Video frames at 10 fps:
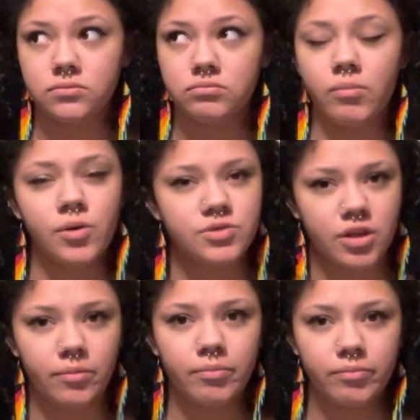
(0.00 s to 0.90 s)

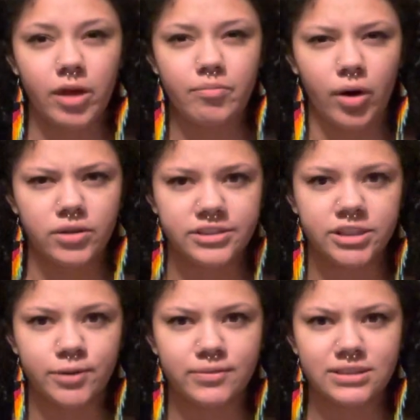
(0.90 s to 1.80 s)
mostly like Barnes and
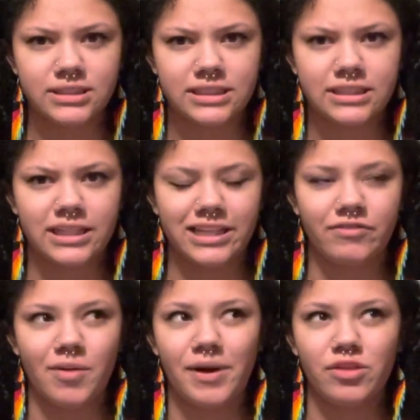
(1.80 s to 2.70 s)
Nobles and things like that if
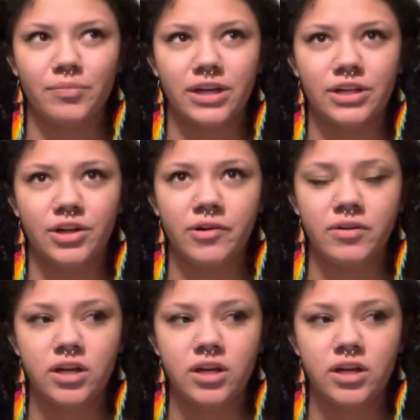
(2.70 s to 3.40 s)
I buy them brand new.